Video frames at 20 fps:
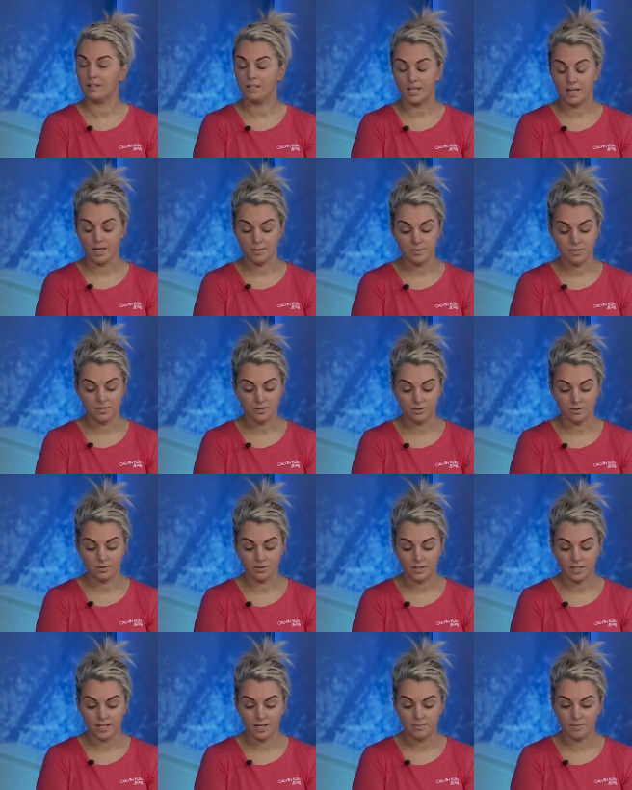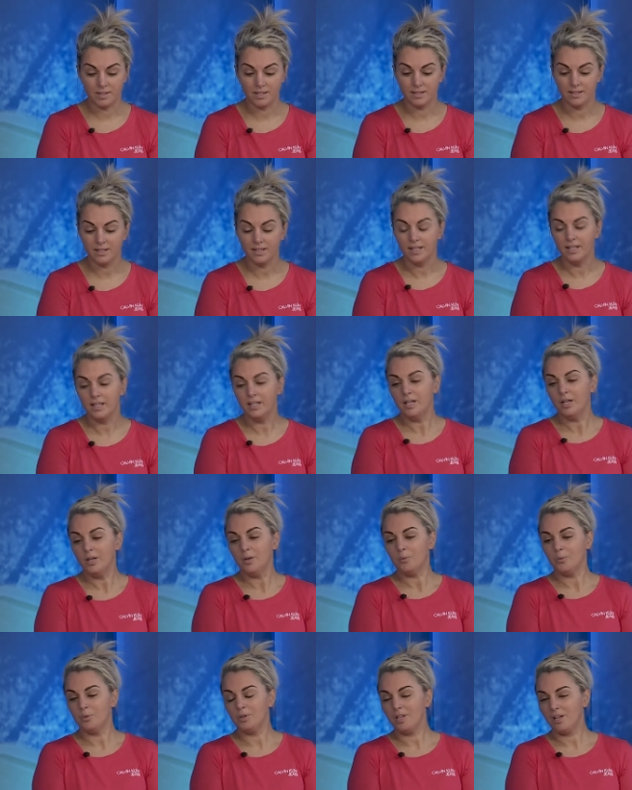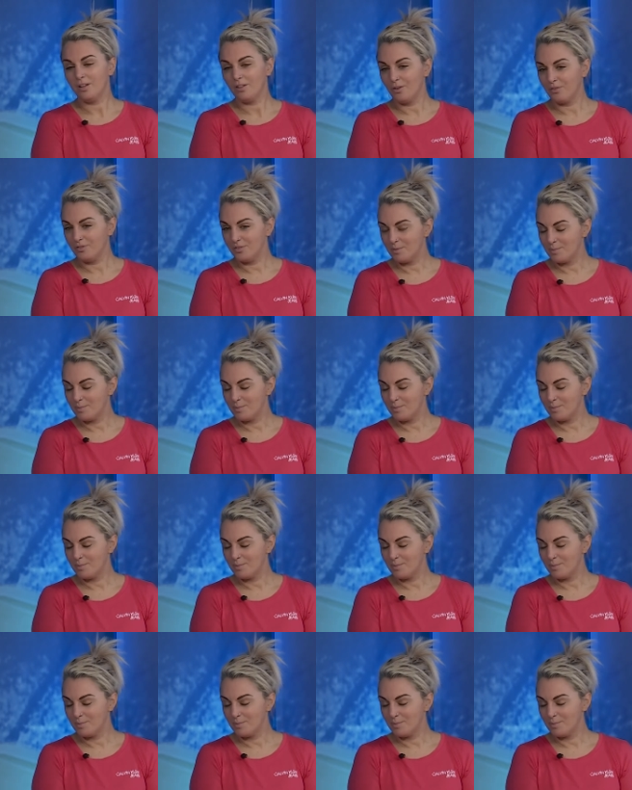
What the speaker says: Yeah, absolutely. I mean, would I love